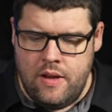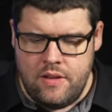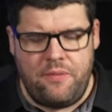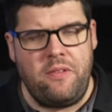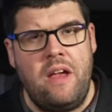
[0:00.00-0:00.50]

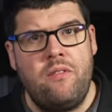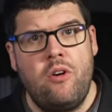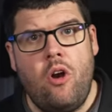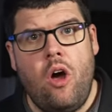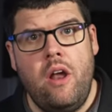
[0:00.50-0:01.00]
The
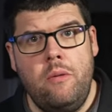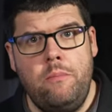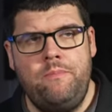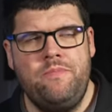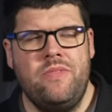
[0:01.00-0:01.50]
flavor on
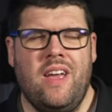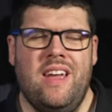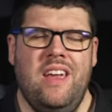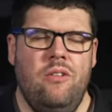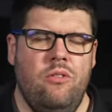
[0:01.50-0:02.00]
them, I
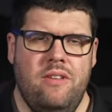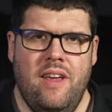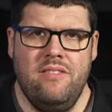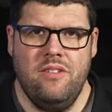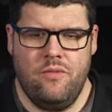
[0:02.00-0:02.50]
can't really
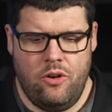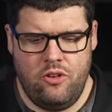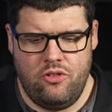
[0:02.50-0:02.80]
taste it very